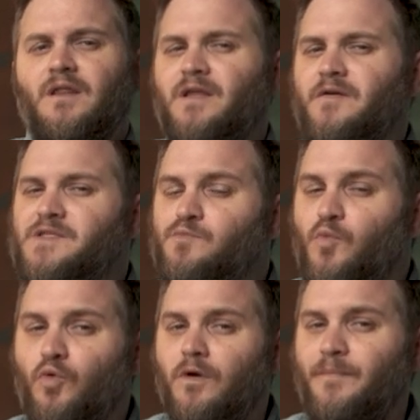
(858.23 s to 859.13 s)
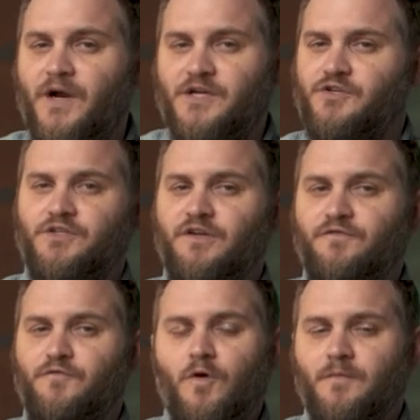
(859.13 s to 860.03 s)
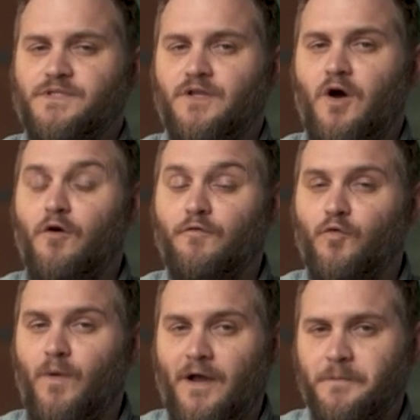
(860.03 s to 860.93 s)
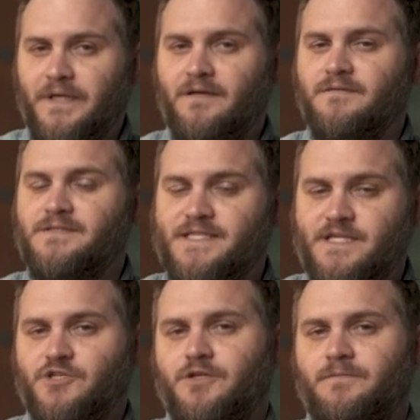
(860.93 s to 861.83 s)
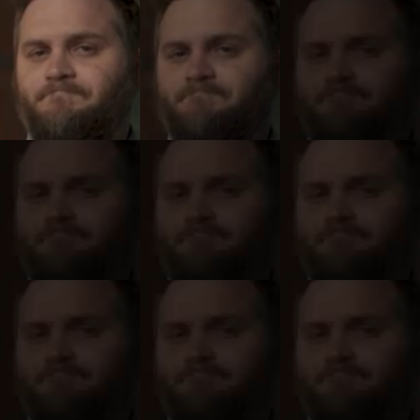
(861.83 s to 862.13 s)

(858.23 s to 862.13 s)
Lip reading: there is more pressure to conform to the overwhelming decision.